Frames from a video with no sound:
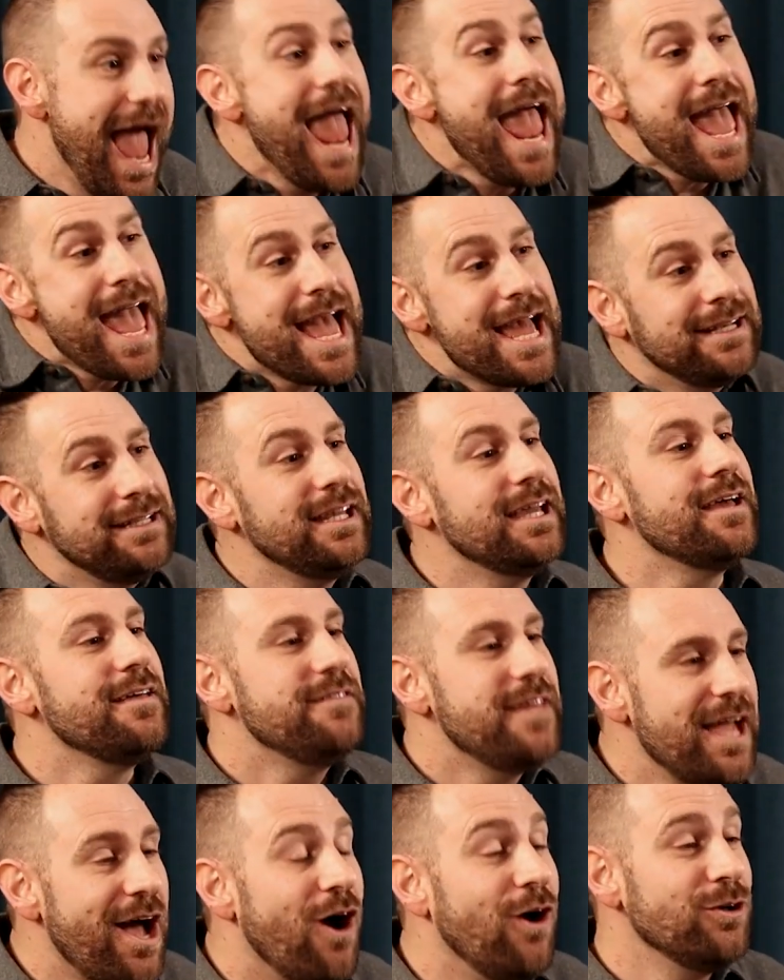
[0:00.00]
And
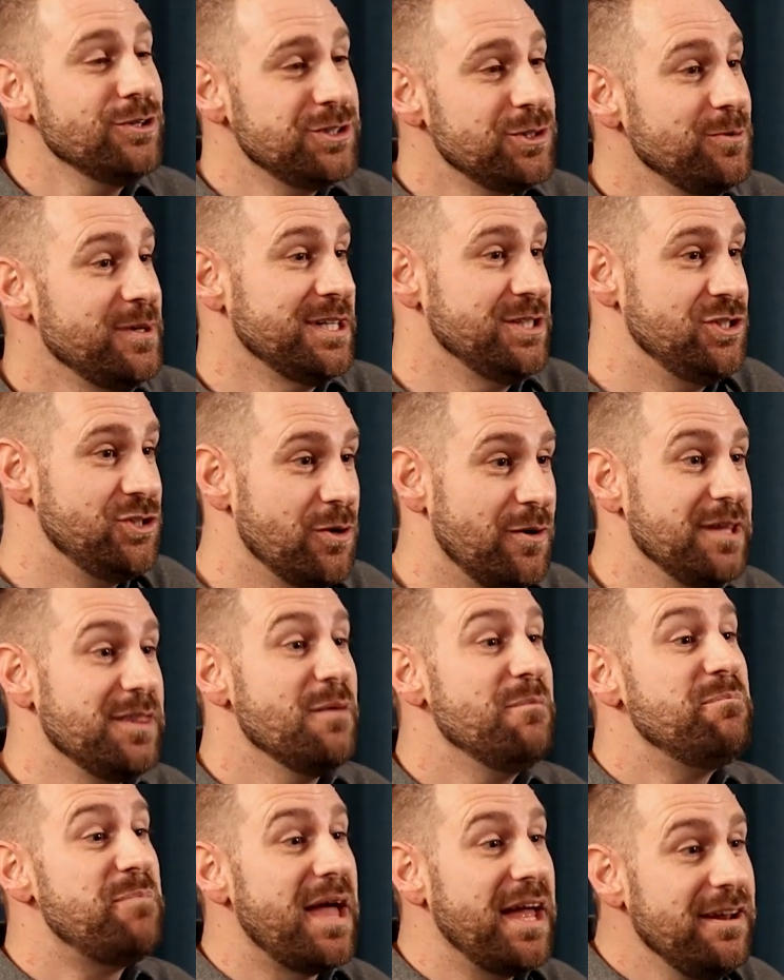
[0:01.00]
they also enjoy the
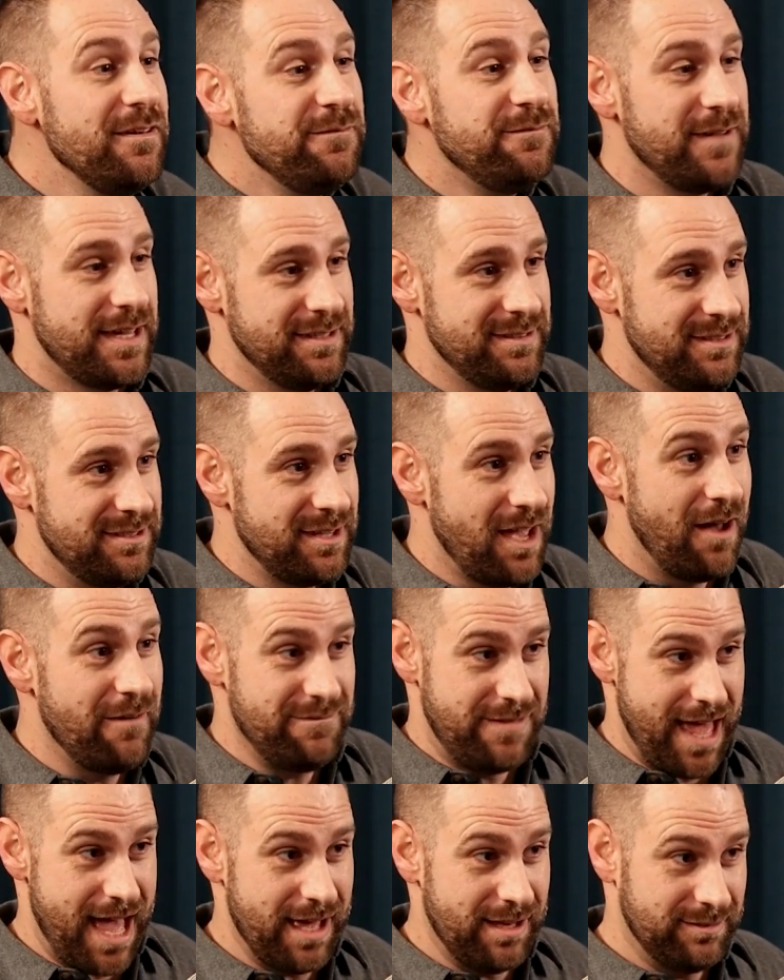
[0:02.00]
benefits of
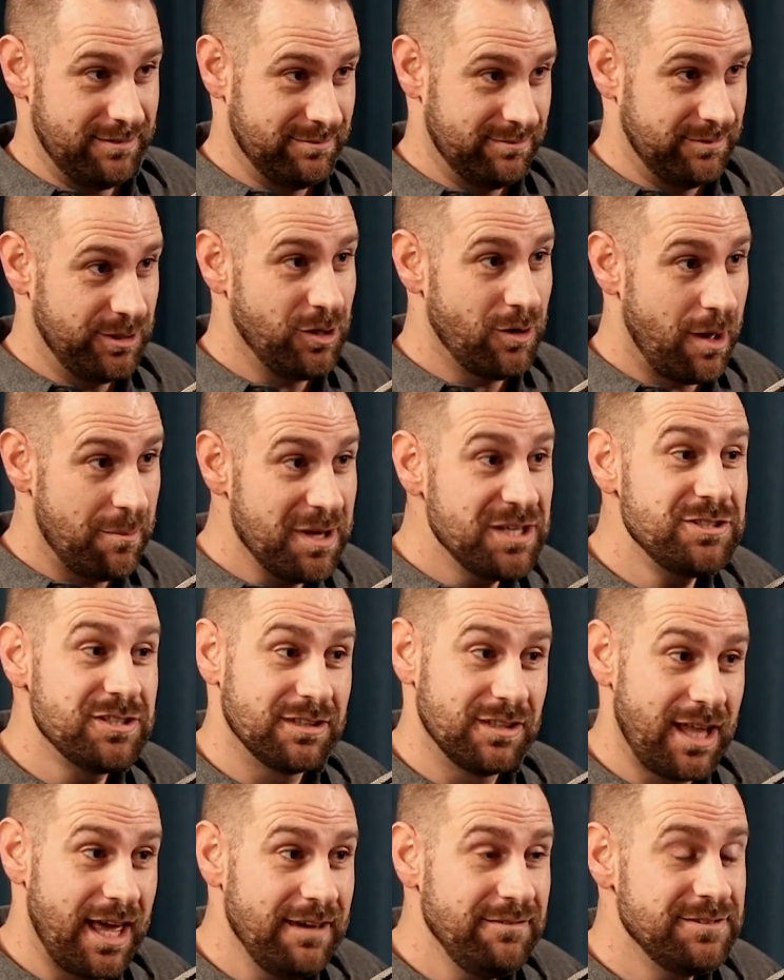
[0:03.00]
that. You know, I
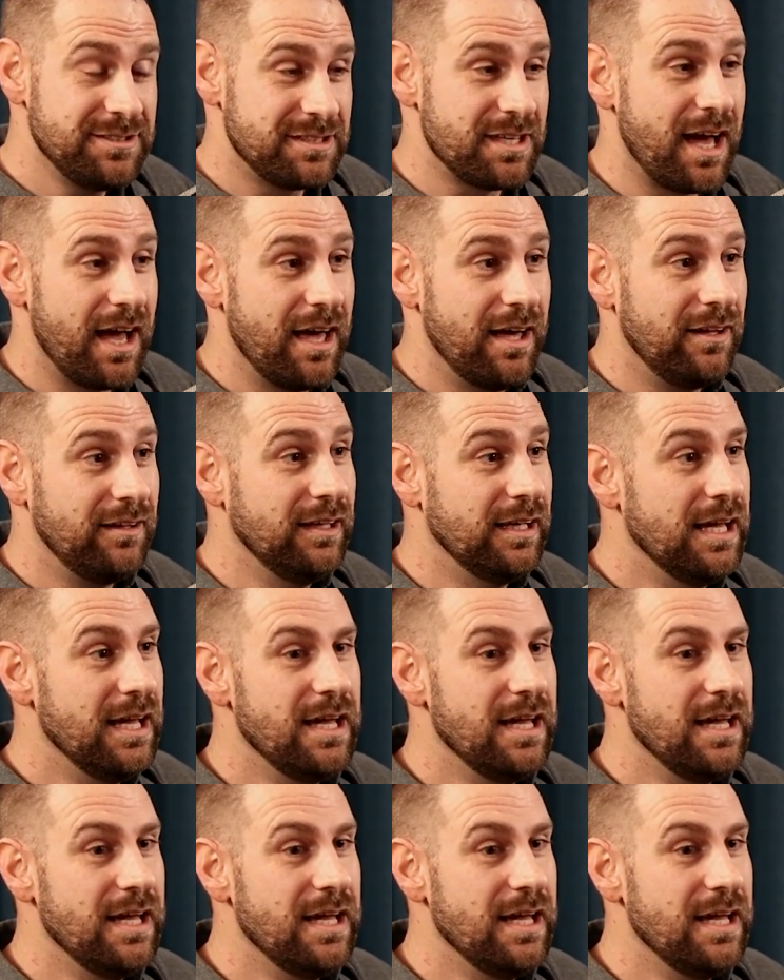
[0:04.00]
mentioned lifestyle.